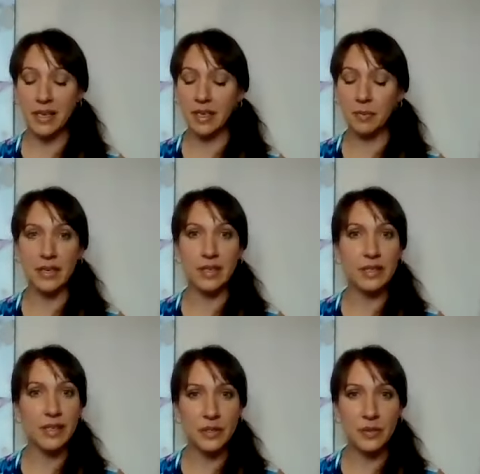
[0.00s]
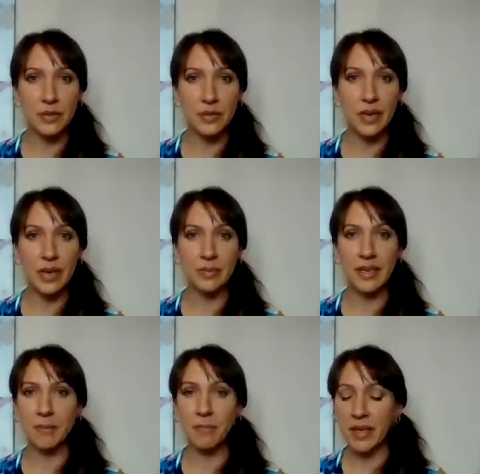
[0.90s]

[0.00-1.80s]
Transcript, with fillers: It could be sexual trauma.